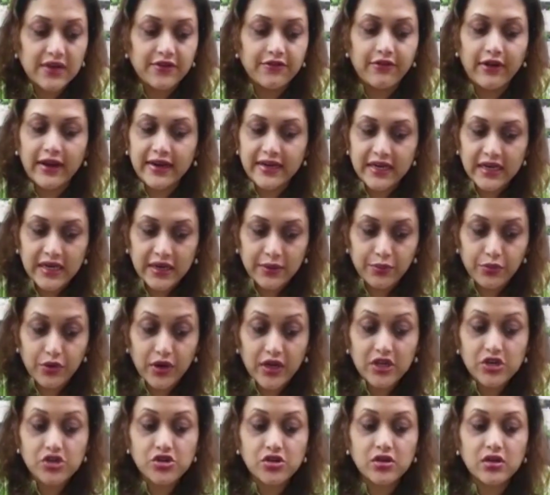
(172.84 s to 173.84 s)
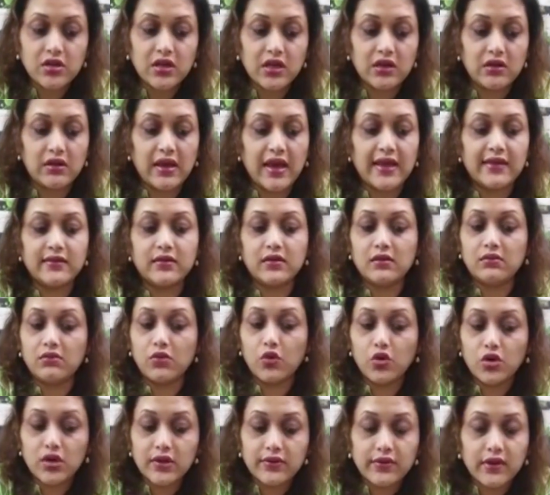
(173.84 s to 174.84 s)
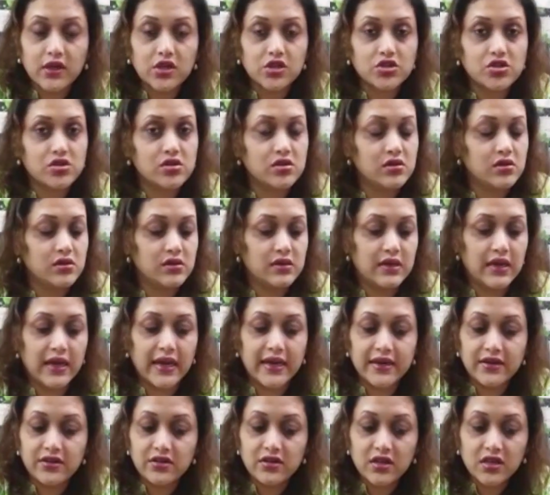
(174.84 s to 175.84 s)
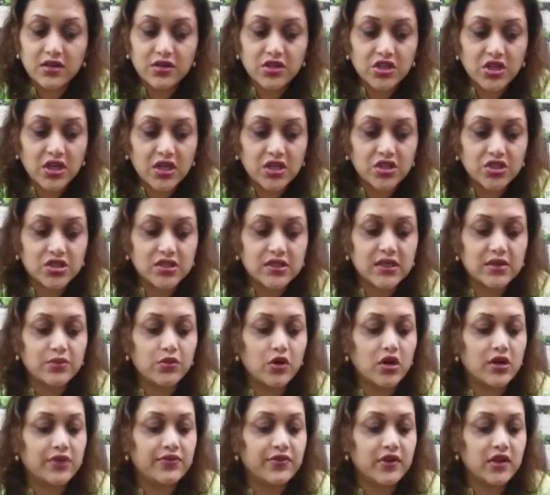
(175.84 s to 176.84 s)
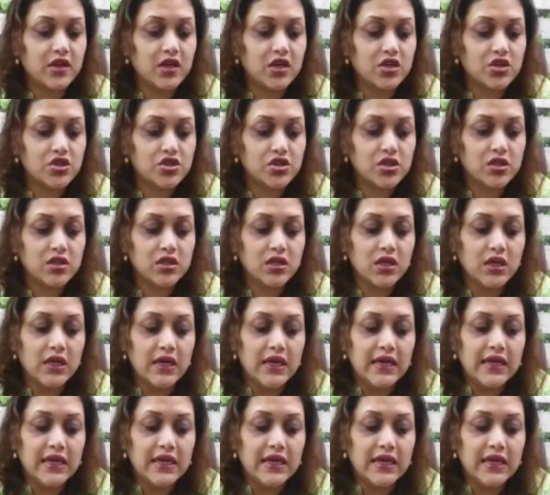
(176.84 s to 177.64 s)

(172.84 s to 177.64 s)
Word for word: fighting depression, enhancing motivation, dietary changes and modification,